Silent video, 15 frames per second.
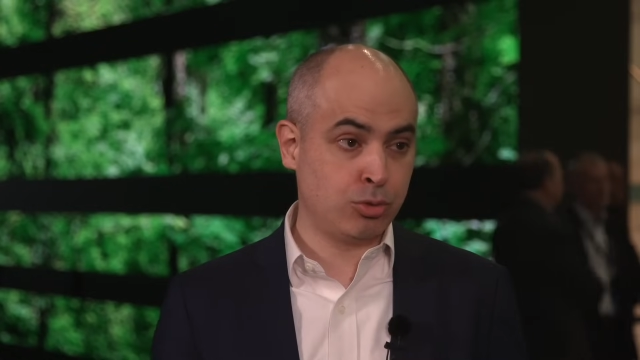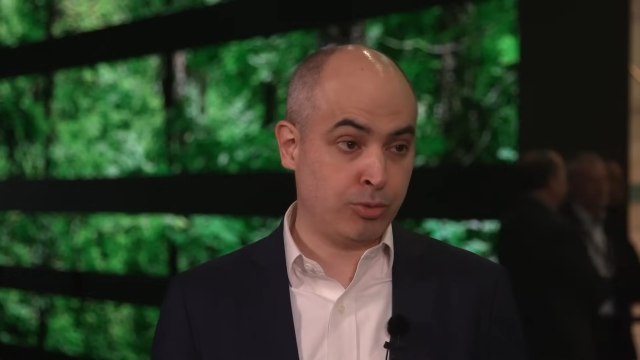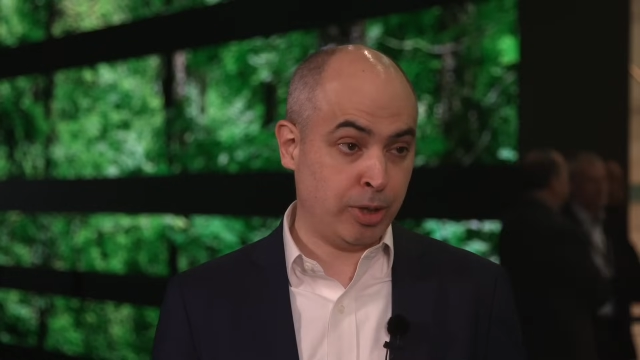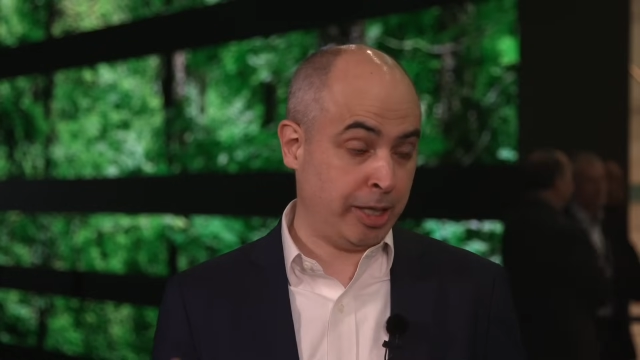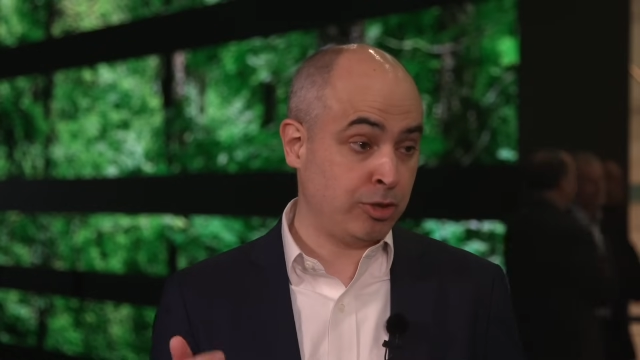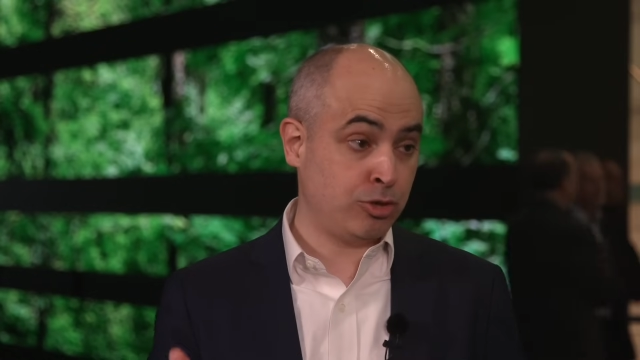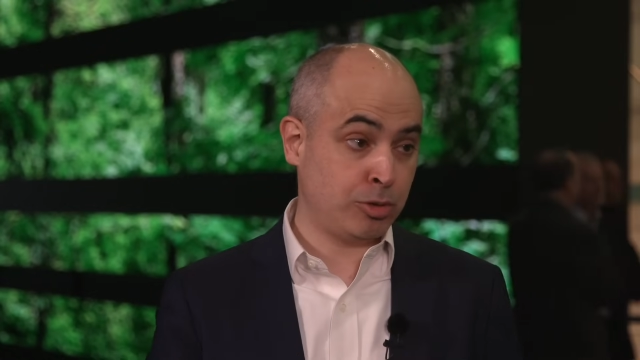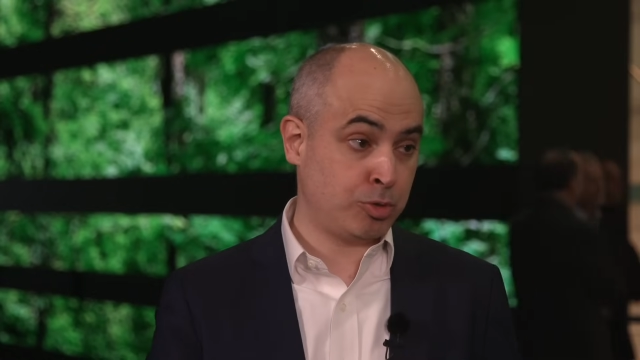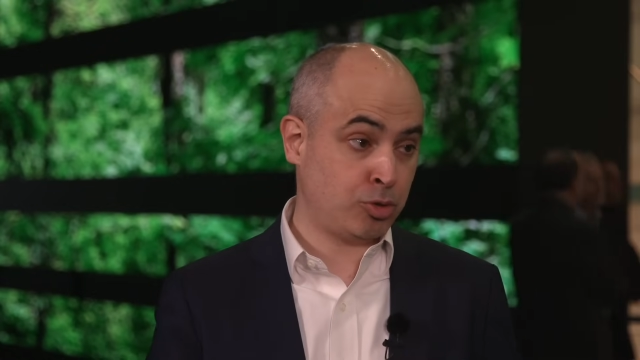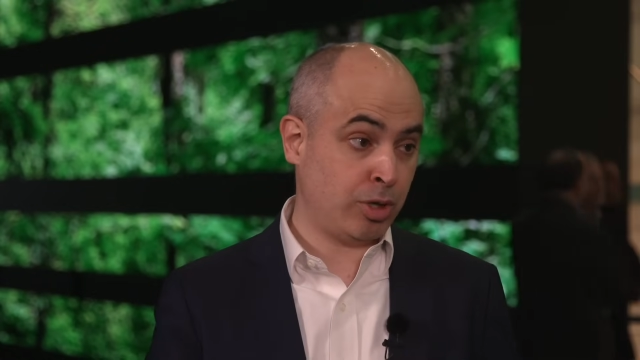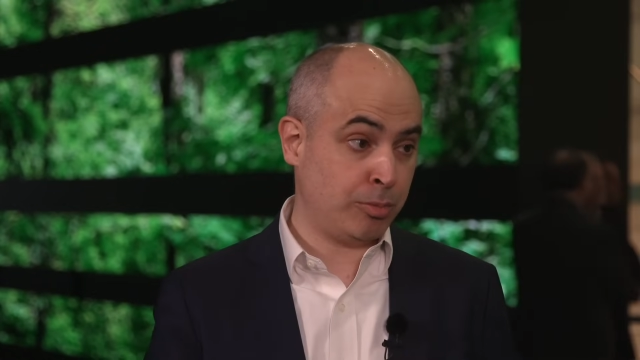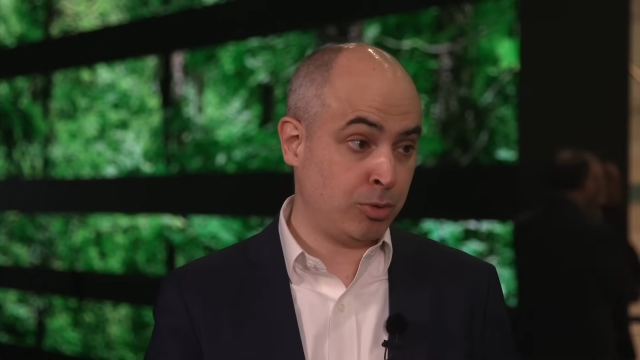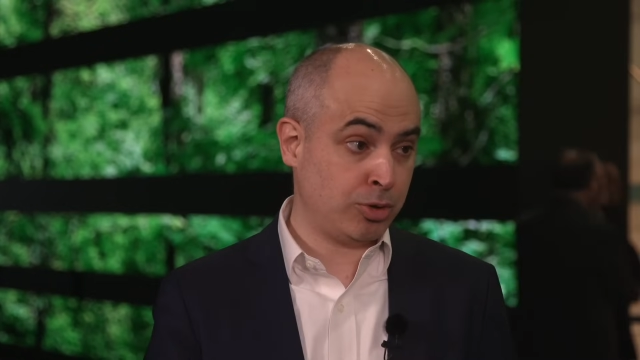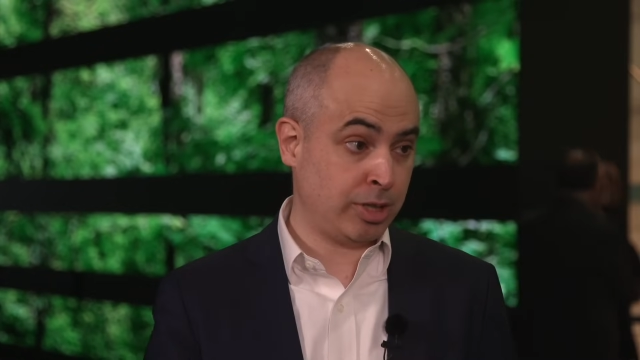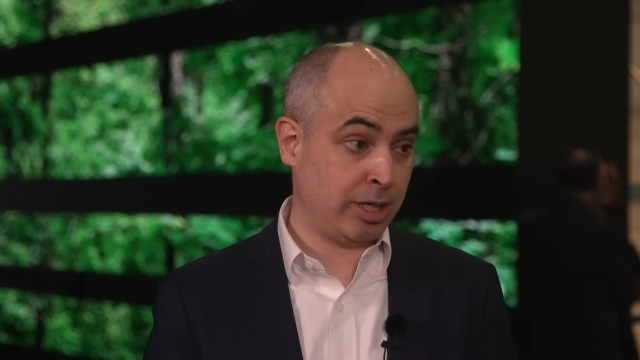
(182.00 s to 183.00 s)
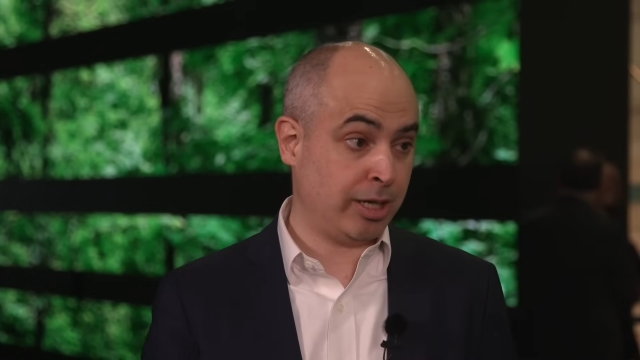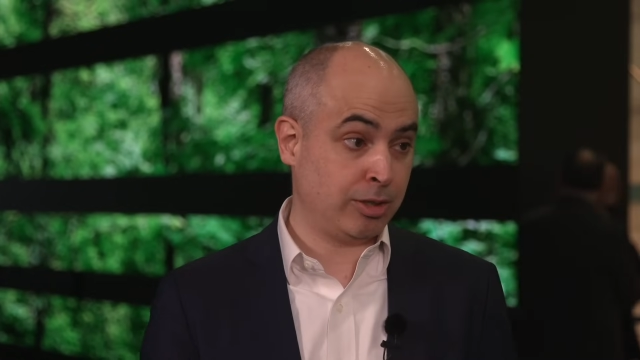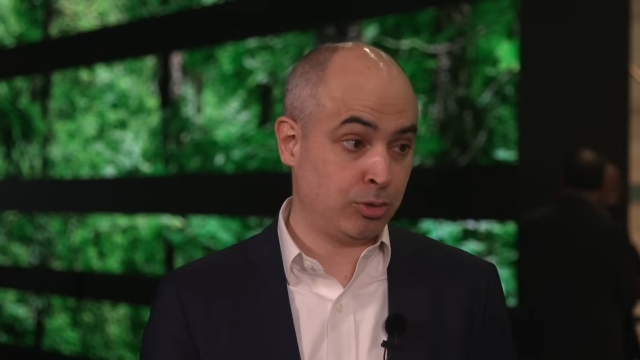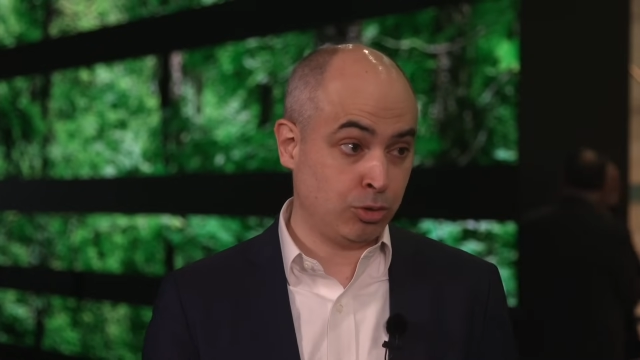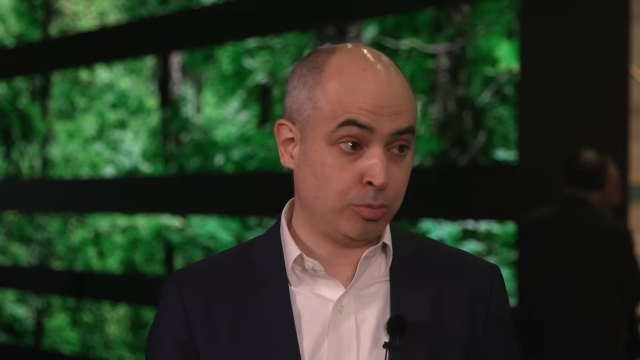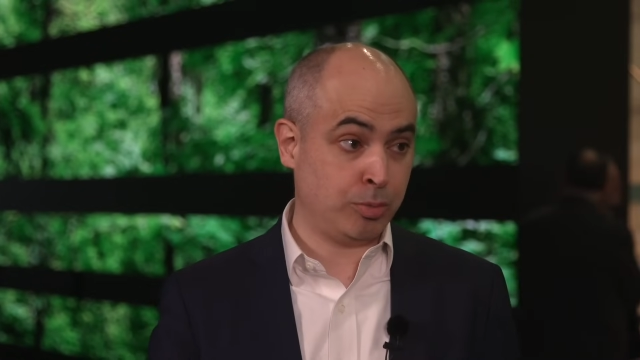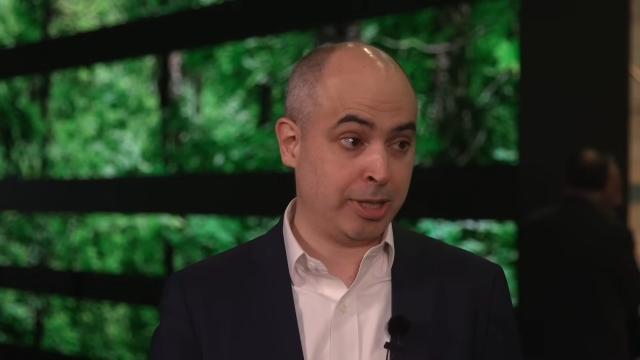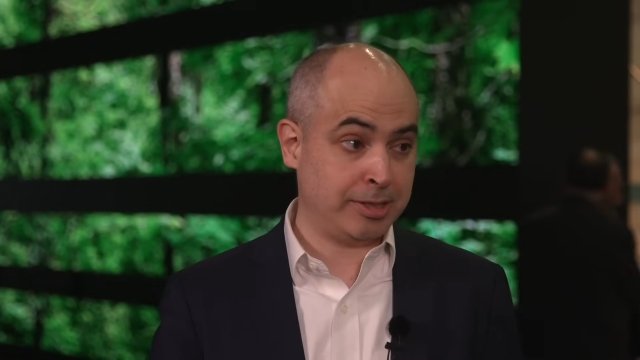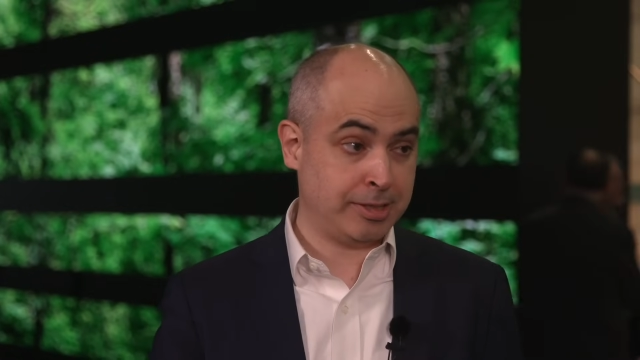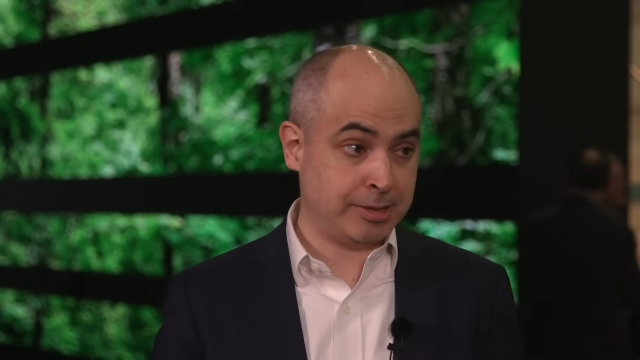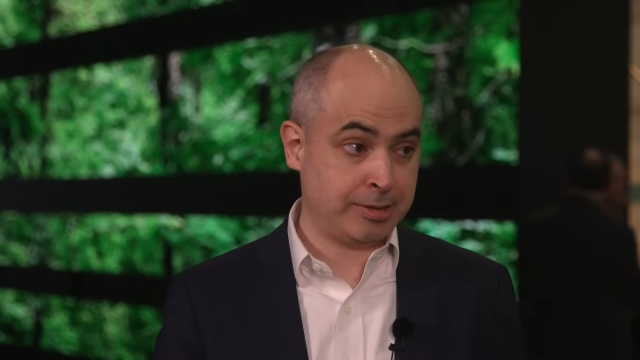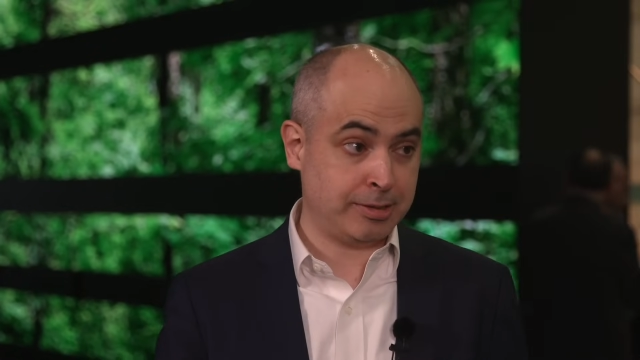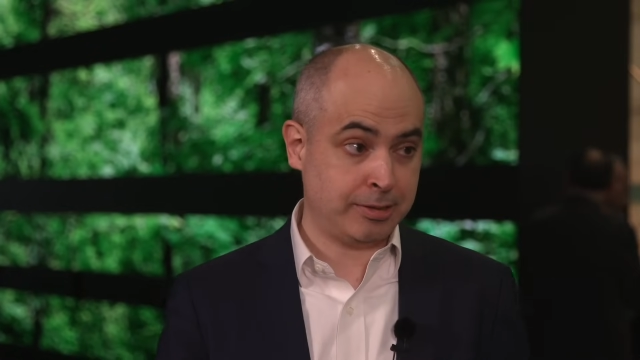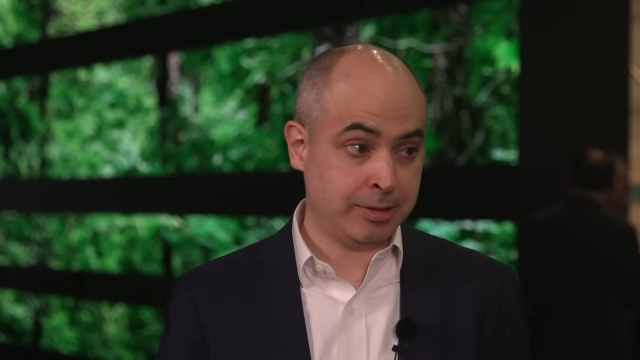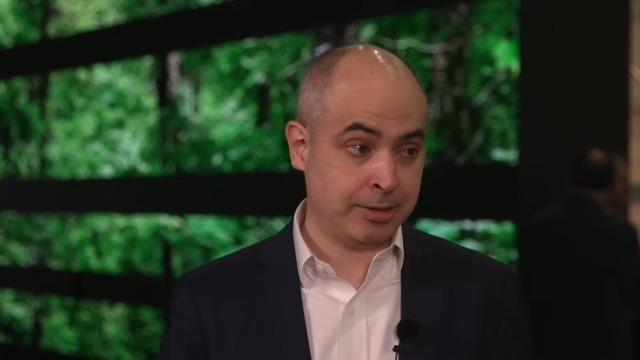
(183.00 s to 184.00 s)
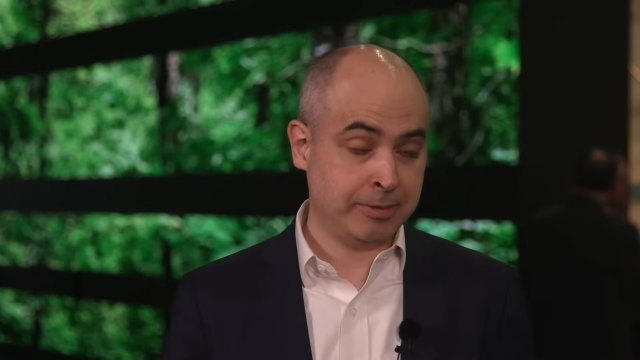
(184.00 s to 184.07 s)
to end subscribers at good prices.